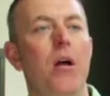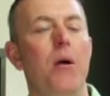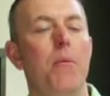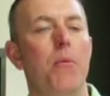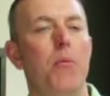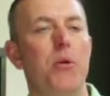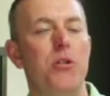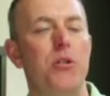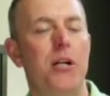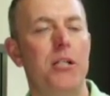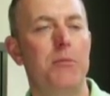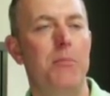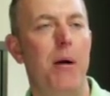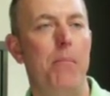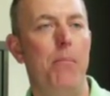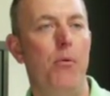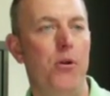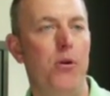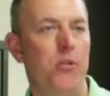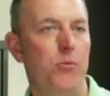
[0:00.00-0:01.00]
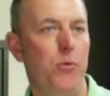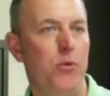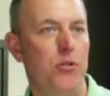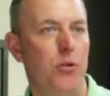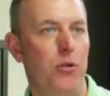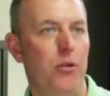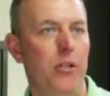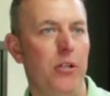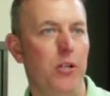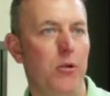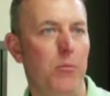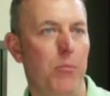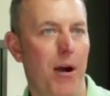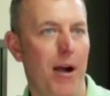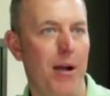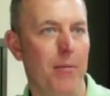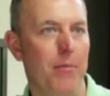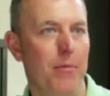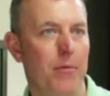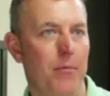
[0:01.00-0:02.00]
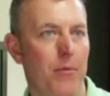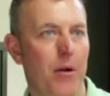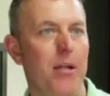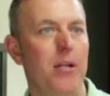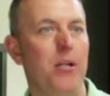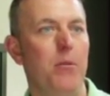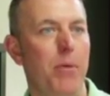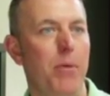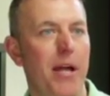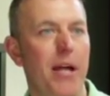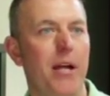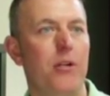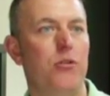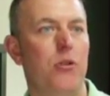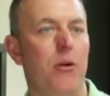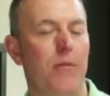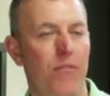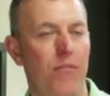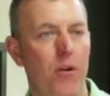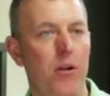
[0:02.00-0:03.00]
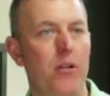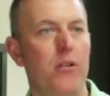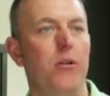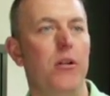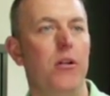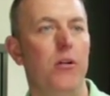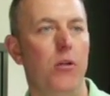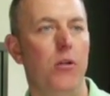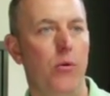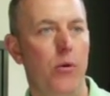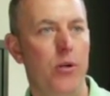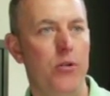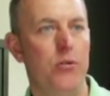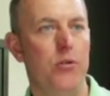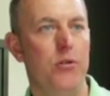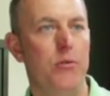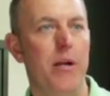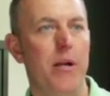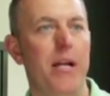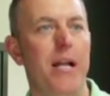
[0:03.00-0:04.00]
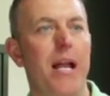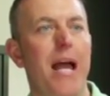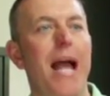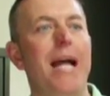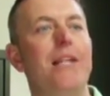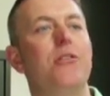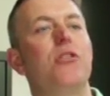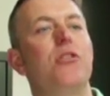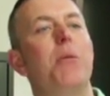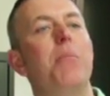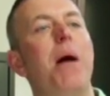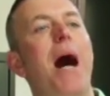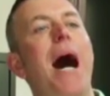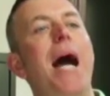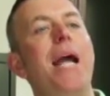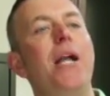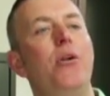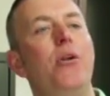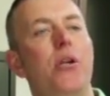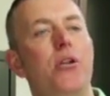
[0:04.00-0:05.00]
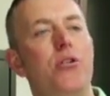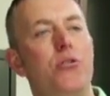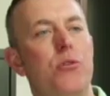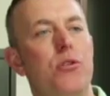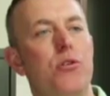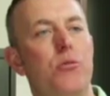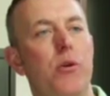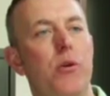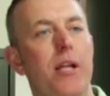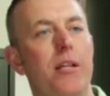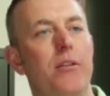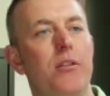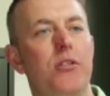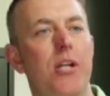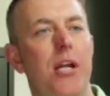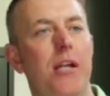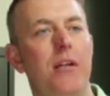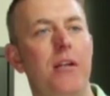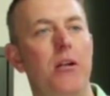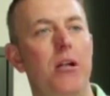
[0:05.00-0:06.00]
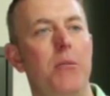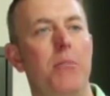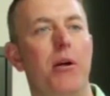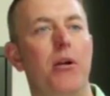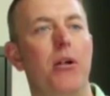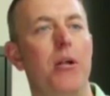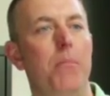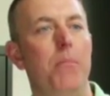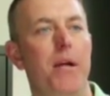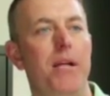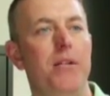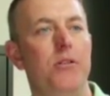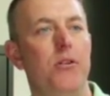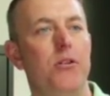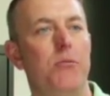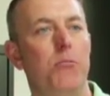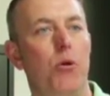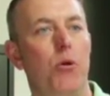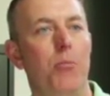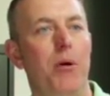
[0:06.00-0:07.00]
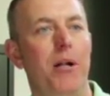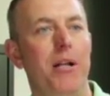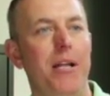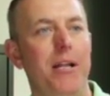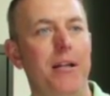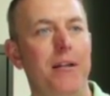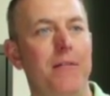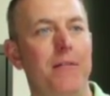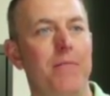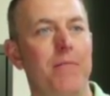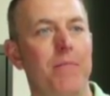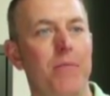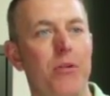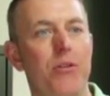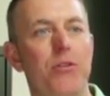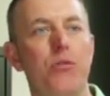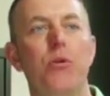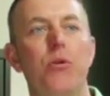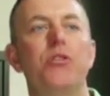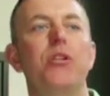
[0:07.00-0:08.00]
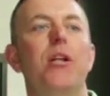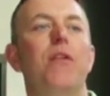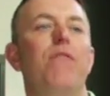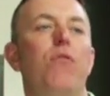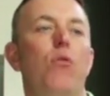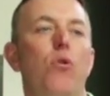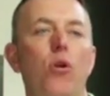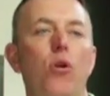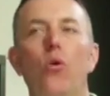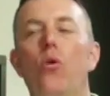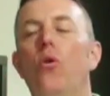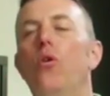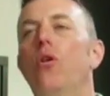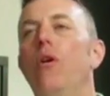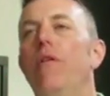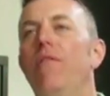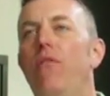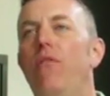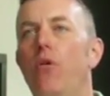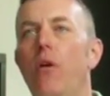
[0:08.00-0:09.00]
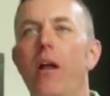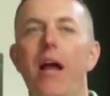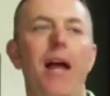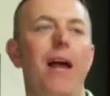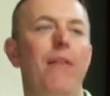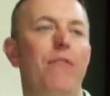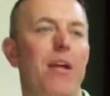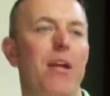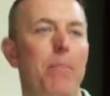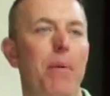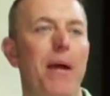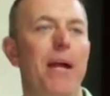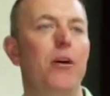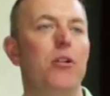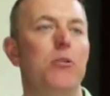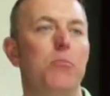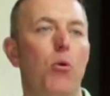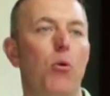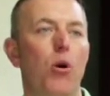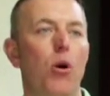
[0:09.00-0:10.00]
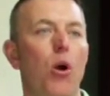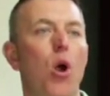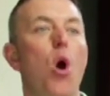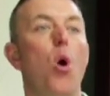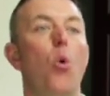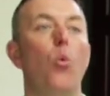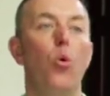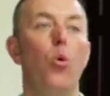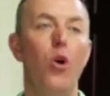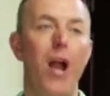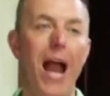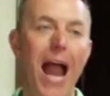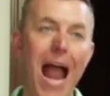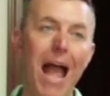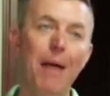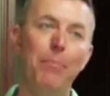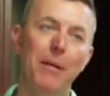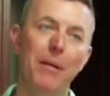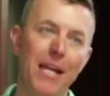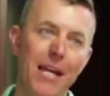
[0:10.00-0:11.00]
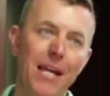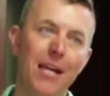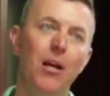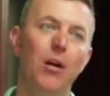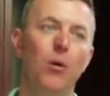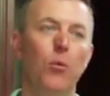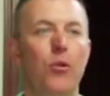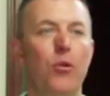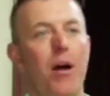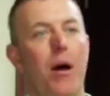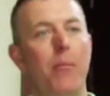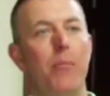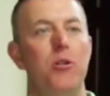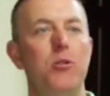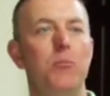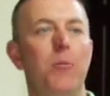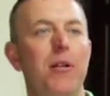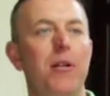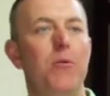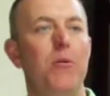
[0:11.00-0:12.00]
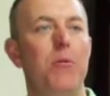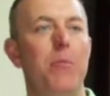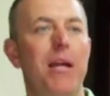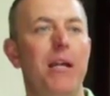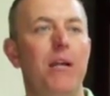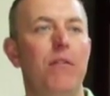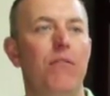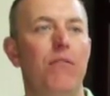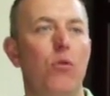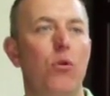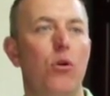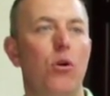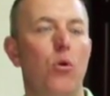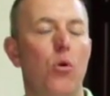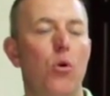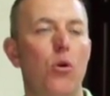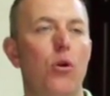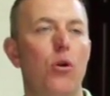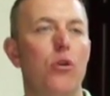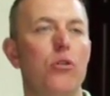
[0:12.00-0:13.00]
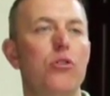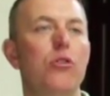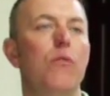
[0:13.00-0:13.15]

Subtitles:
We talked about points which are a legal bribe, right? You pay extra up front, you get a lower interest rate. At some higher interest rate, the secondary market pays us more money. So instead of 4.25 at 4.5, they pay us more. We're happy with how much money we make at 4.25.